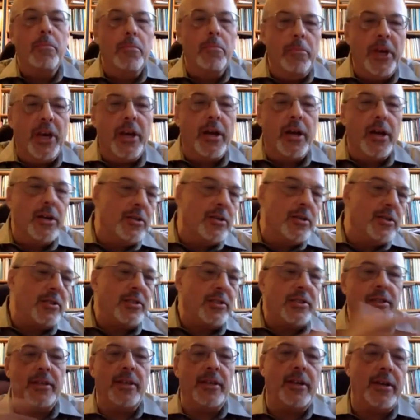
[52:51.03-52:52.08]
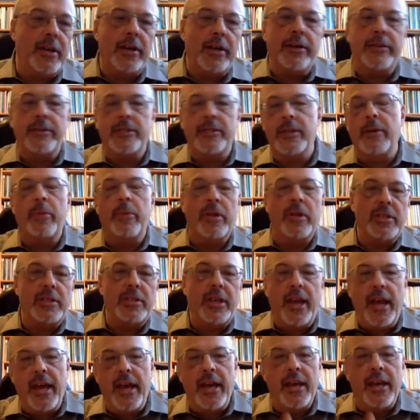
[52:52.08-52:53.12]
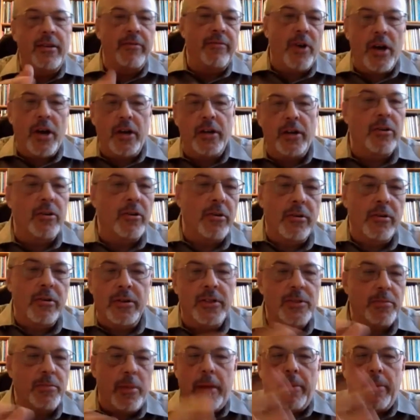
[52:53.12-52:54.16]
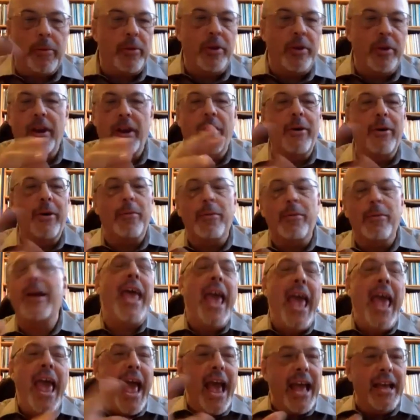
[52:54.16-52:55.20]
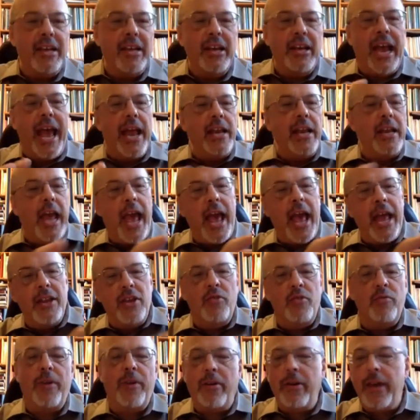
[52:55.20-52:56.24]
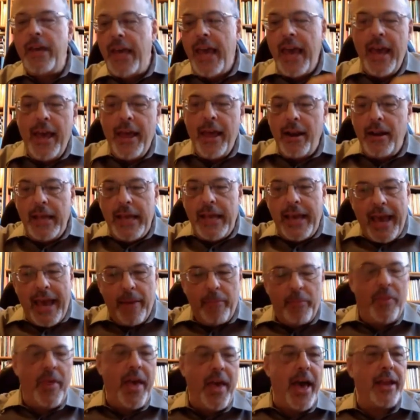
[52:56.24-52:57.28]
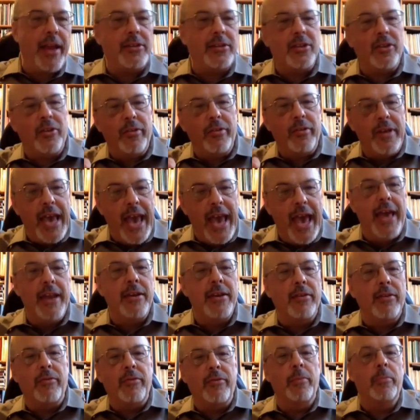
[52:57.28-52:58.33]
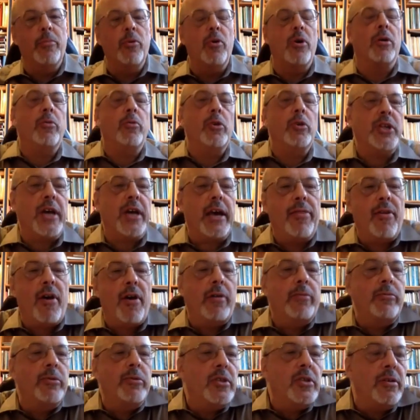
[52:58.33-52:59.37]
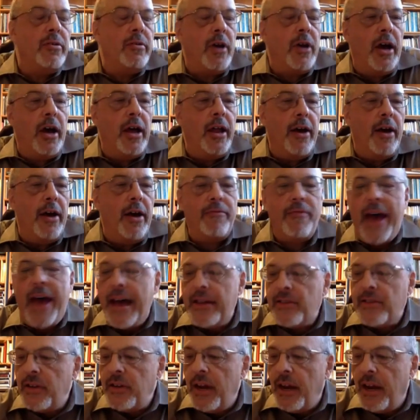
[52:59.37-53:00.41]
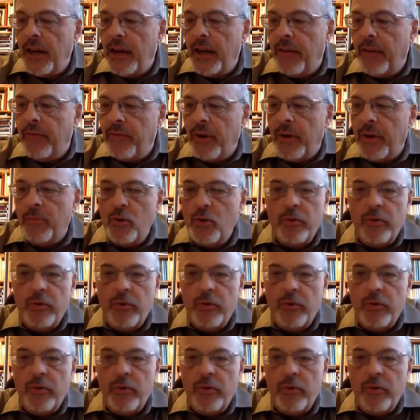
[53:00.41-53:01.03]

because somebody said, hey, Wagner is blah, blah, and you very cannily kept that till the end of the book, which I thought was a fascinating and very